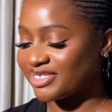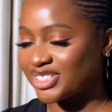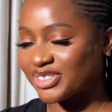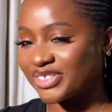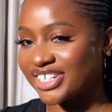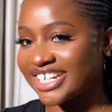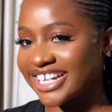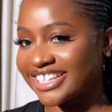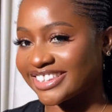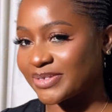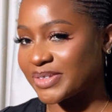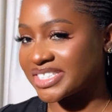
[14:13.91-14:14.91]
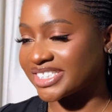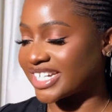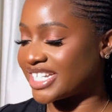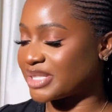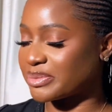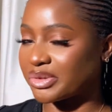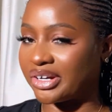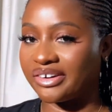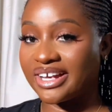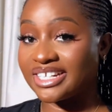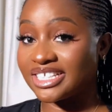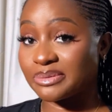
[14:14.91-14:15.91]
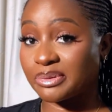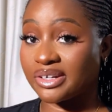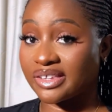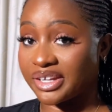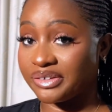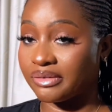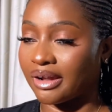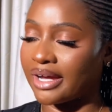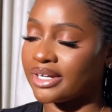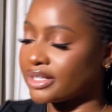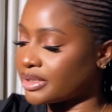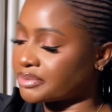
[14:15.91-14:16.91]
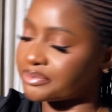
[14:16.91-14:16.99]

so we're gonna get the one size spray or any spray that you like.